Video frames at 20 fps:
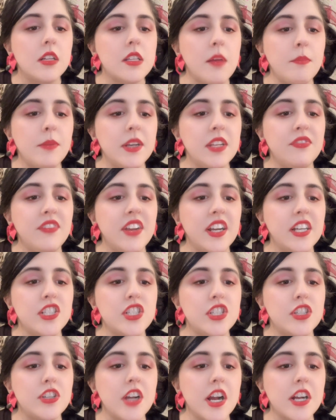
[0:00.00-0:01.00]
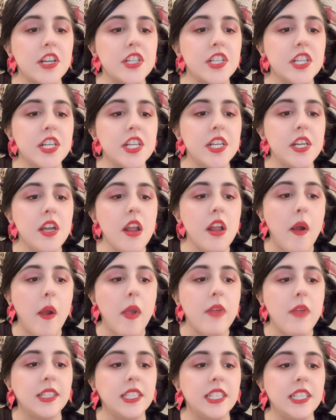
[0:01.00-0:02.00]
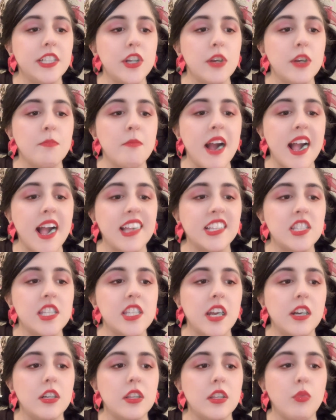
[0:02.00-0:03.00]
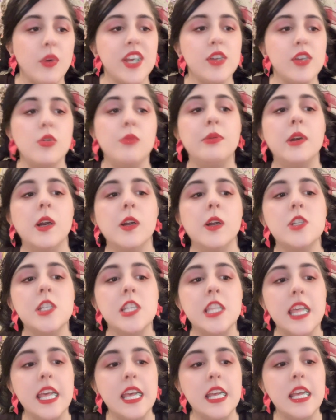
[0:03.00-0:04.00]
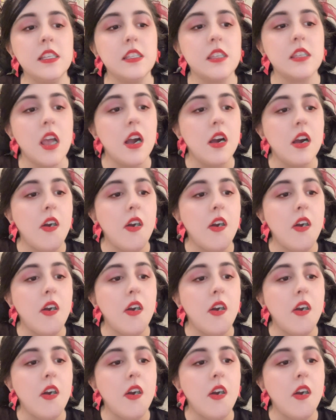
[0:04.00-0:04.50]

Somebody very structured in your mindset or the way you approach things.